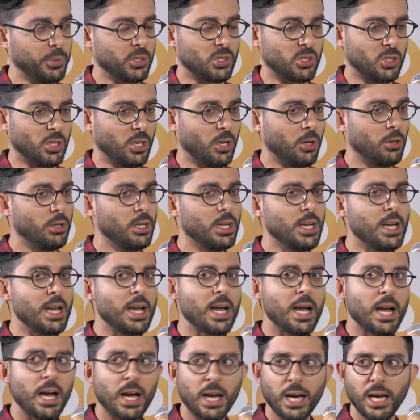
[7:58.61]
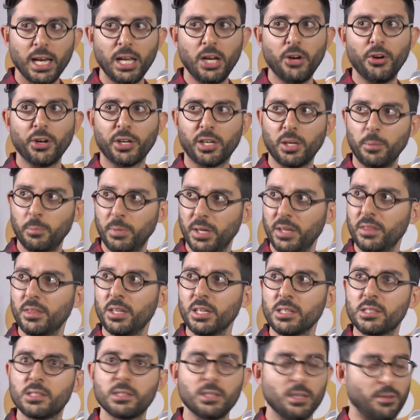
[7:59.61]
So highly recommend
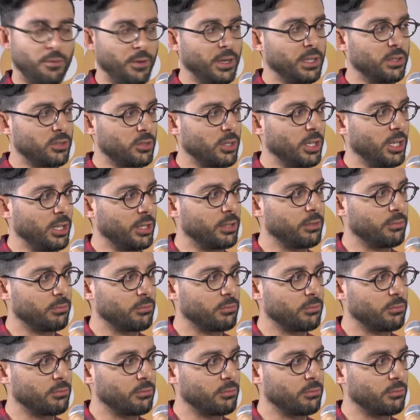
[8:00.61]
this event. Really,